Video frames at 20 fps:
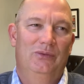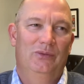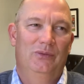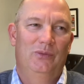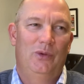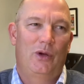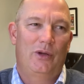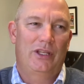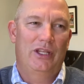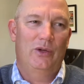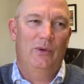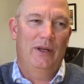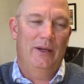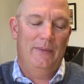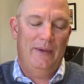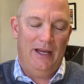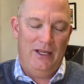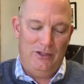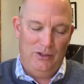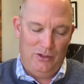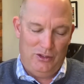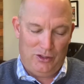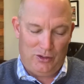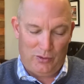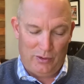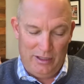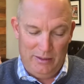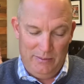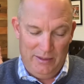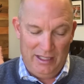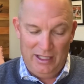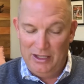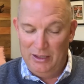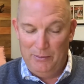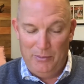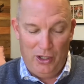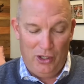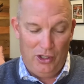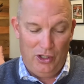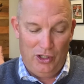walking around behind you screaming in the
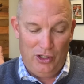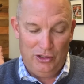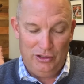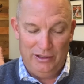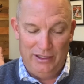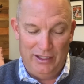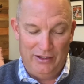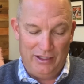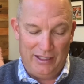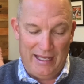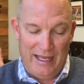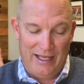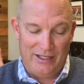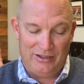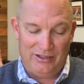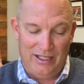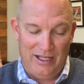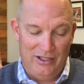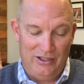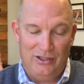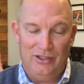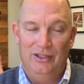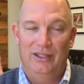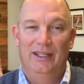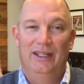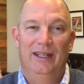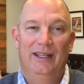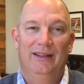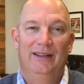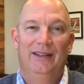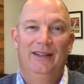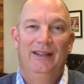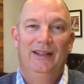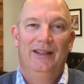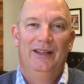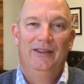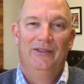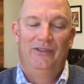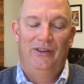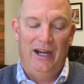mall and at the gas station and at
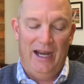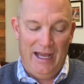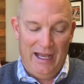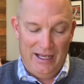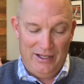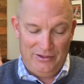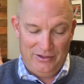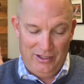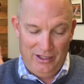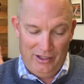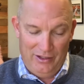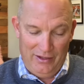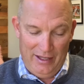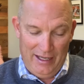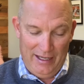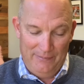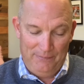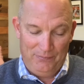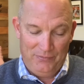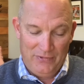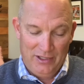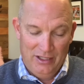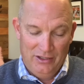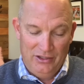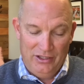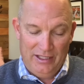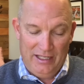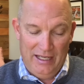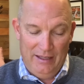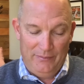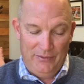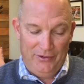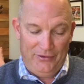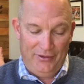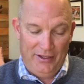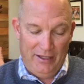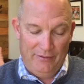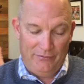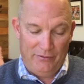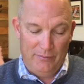Fry's and all that? She kept this
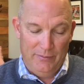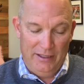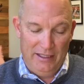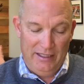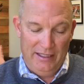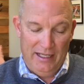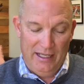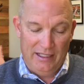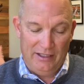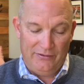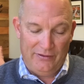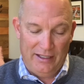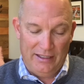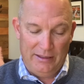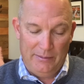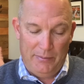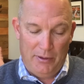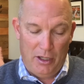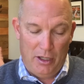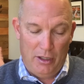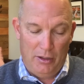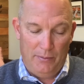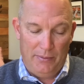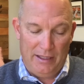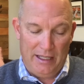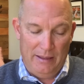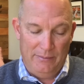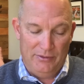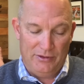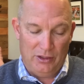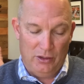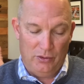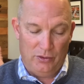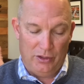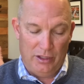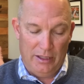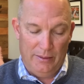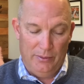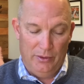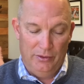up for many days. Finally, Paul became so
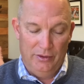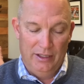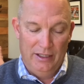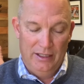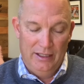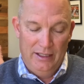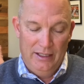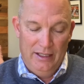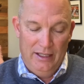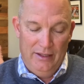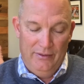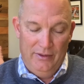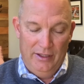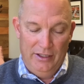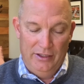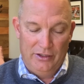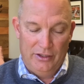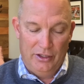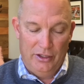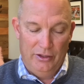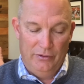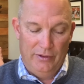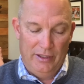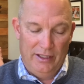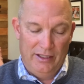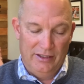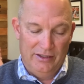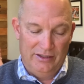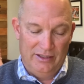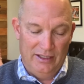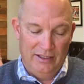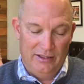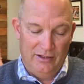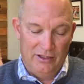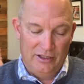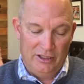troubled that he turned around and said to the